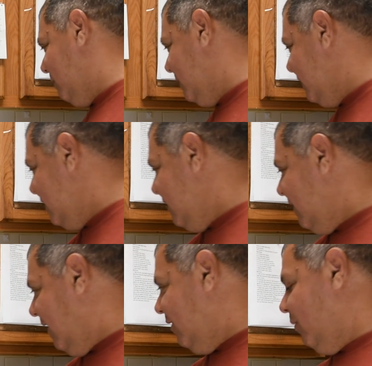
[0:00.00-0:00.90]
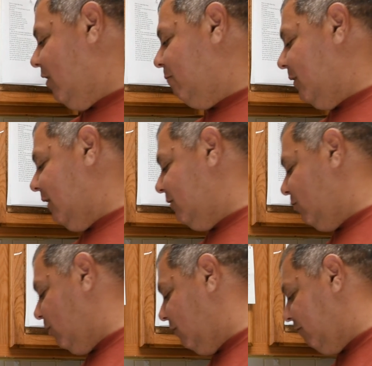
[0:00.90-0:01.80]
But either way, I hope you guys
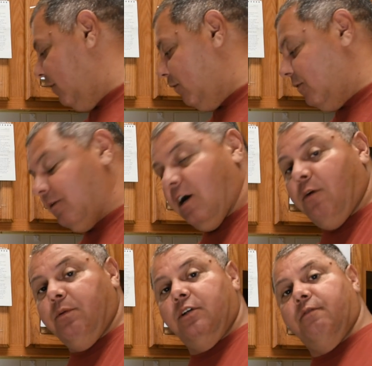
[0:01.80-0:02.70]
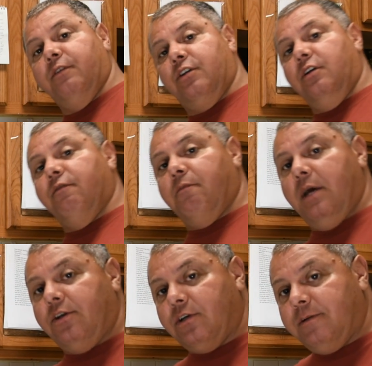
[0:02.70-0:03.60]
enjoyed the video. I hope it's sufficient
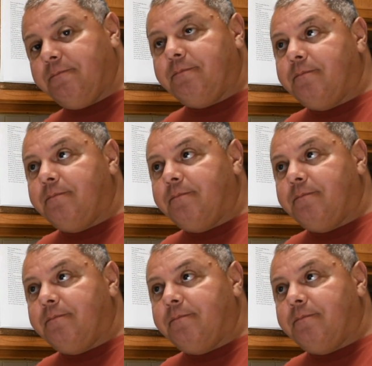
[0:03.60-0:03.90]
information.